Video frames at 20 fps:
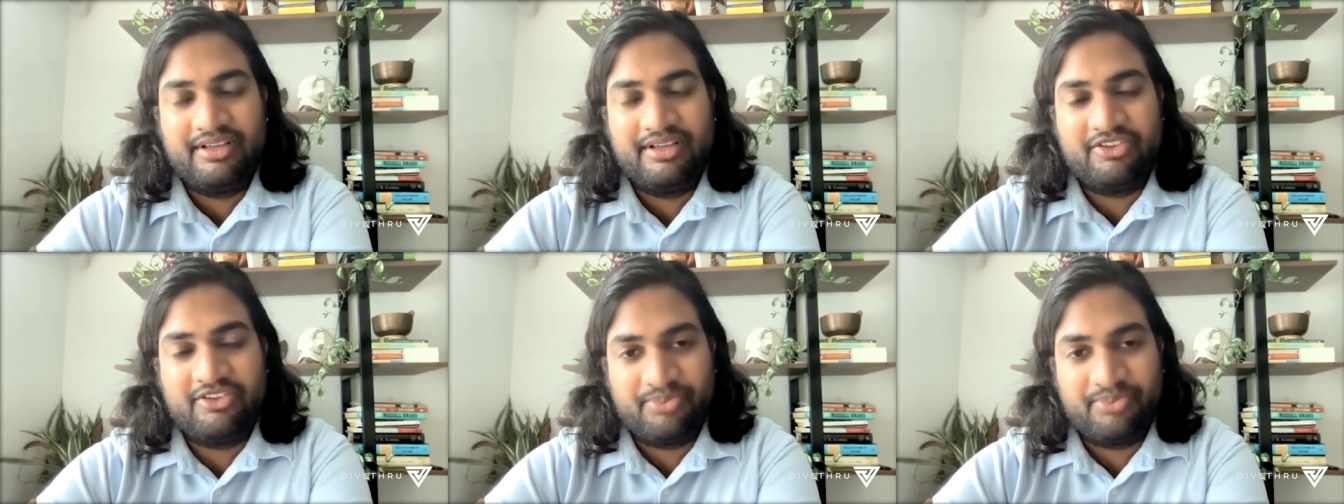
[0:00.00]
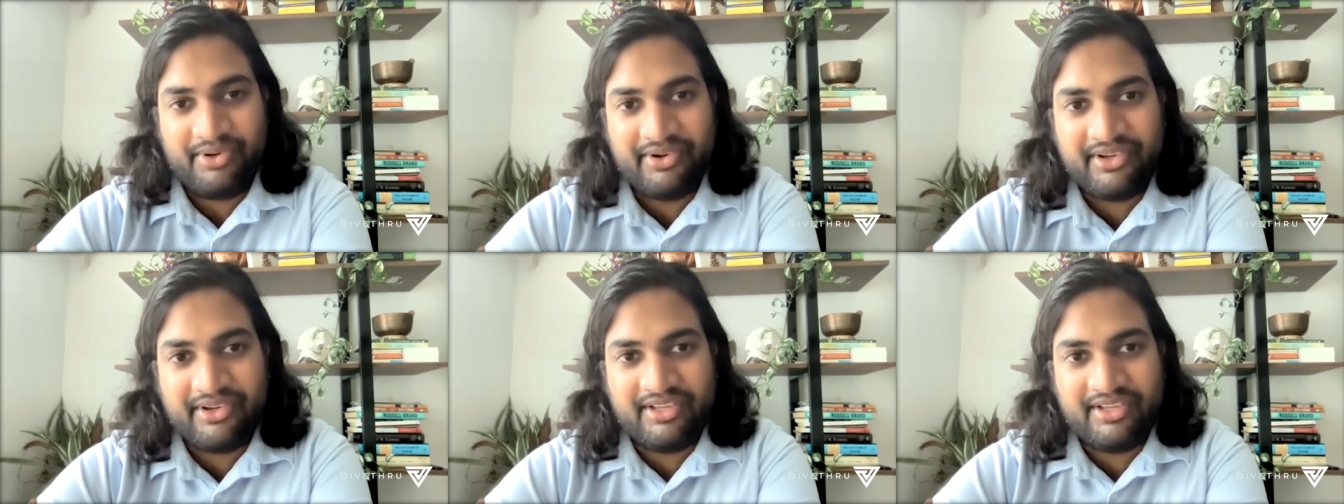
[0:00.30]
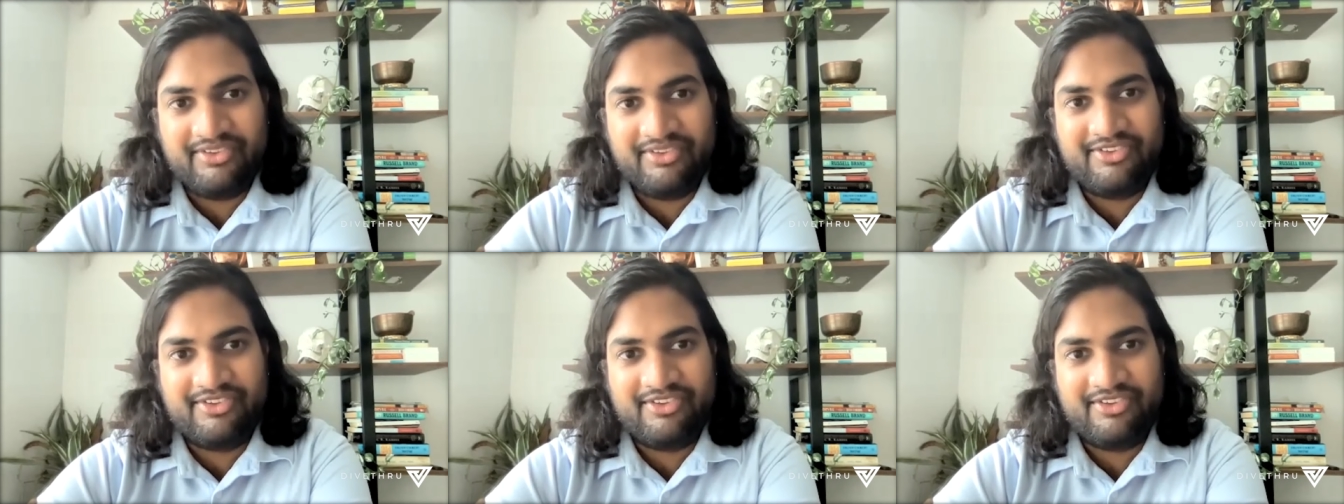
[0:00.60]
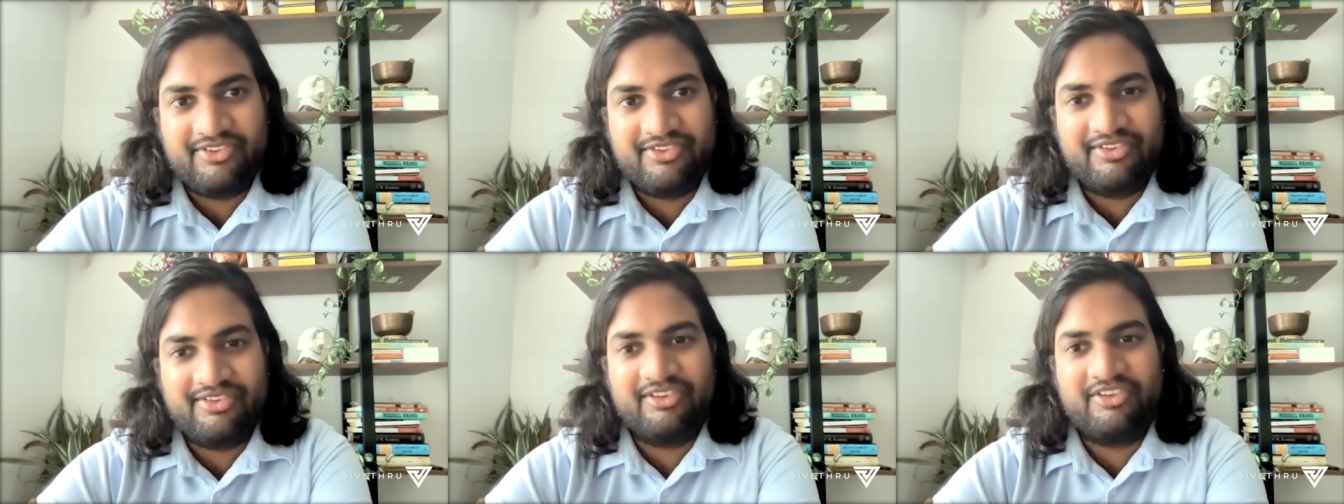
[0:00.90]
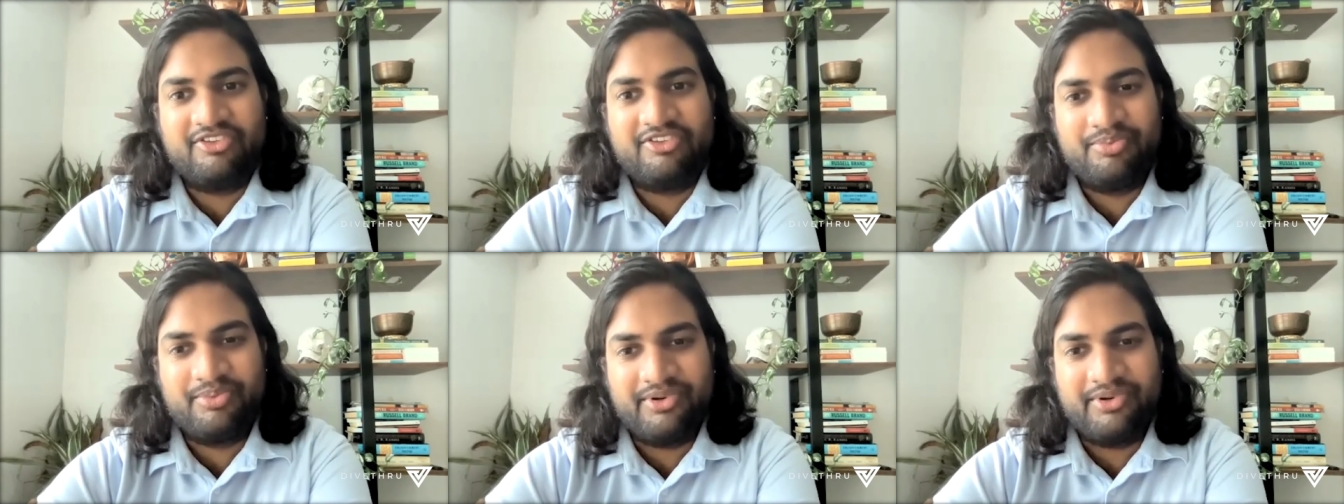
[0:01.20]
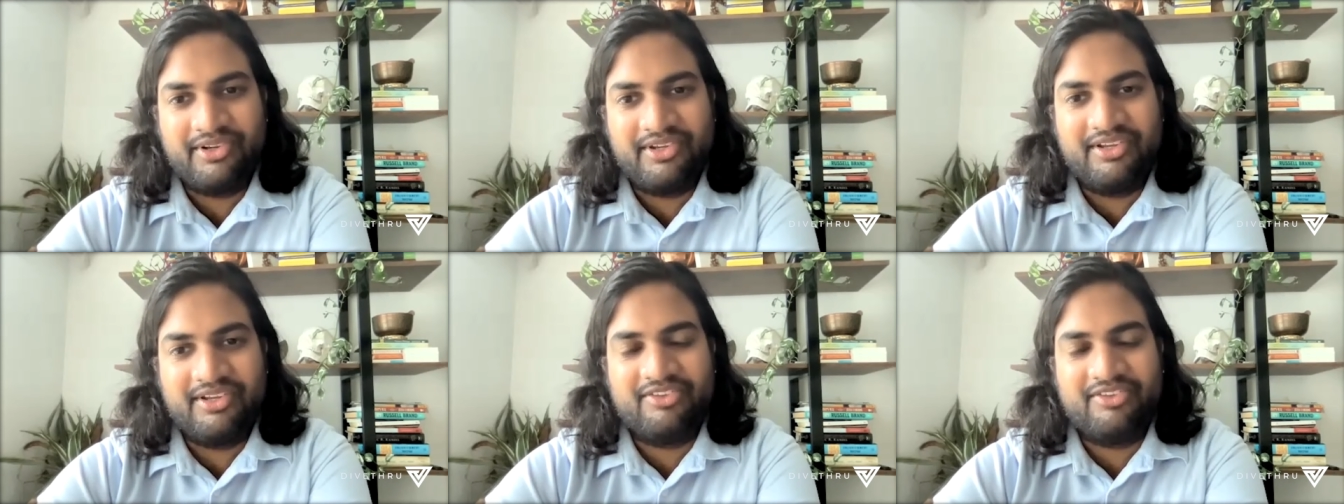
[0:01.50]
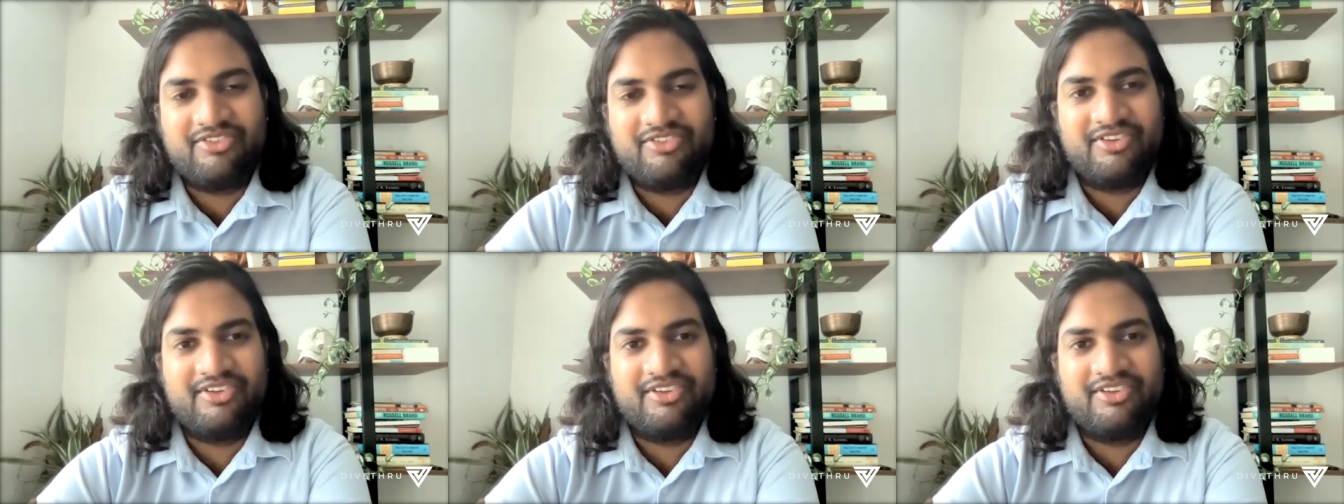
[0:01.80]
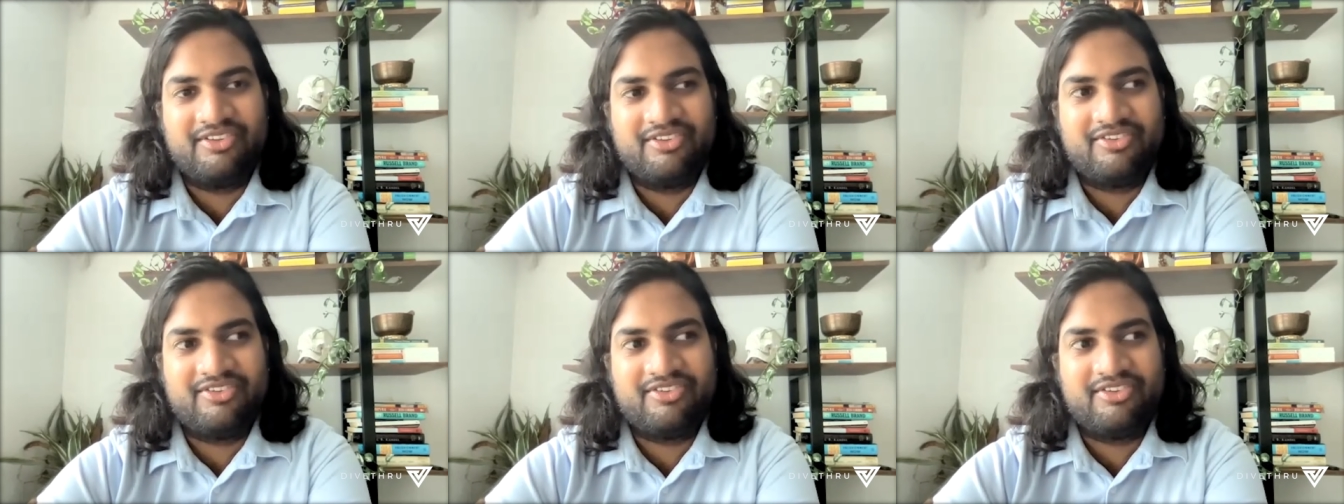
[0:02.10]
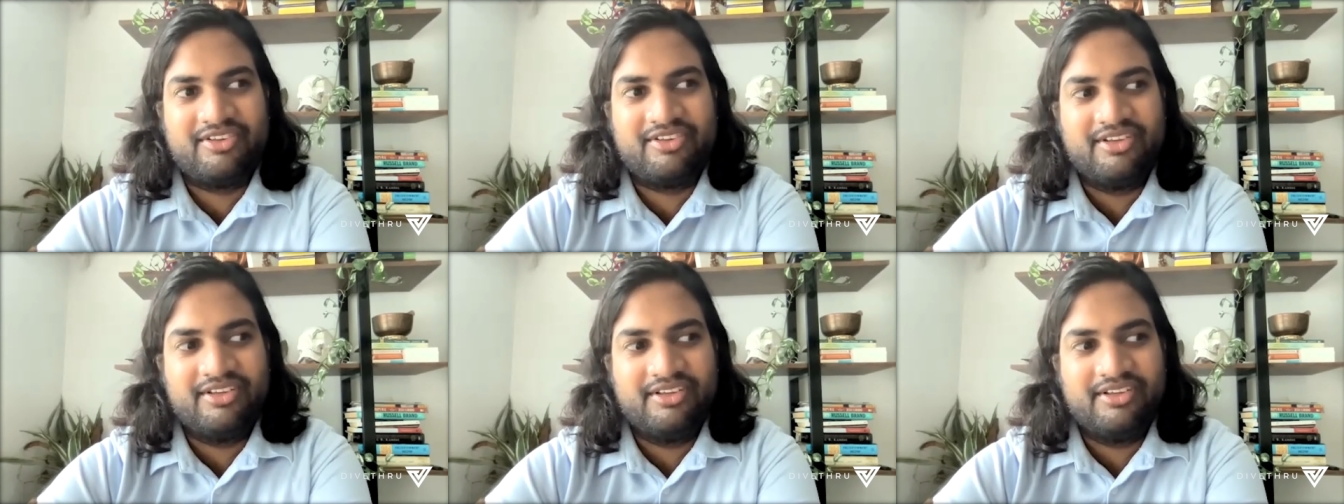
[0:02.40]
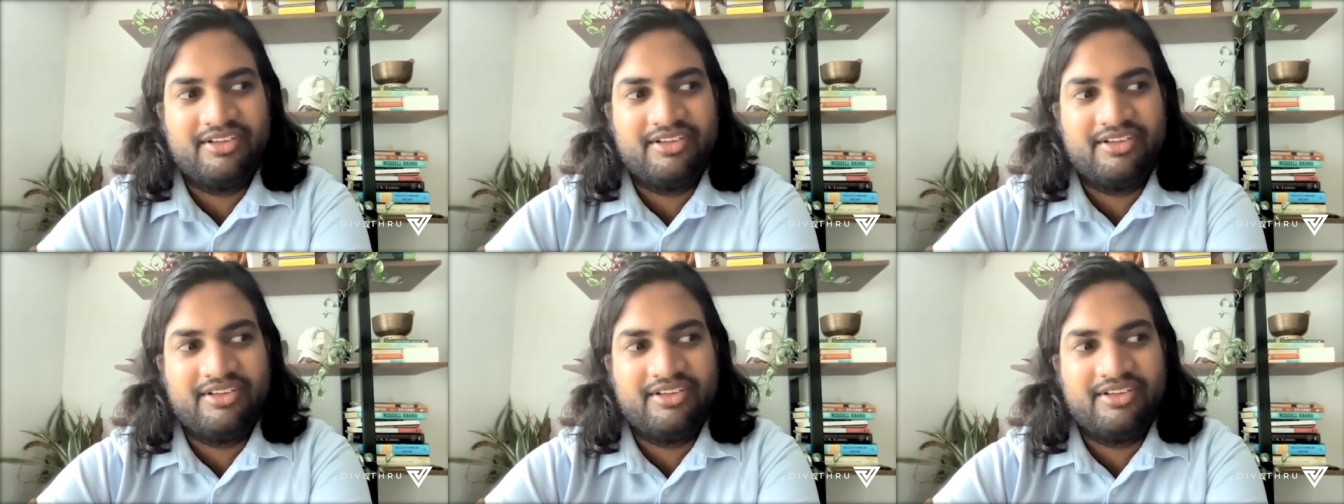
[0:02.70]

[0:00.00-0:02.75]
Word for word: experiences, and experiences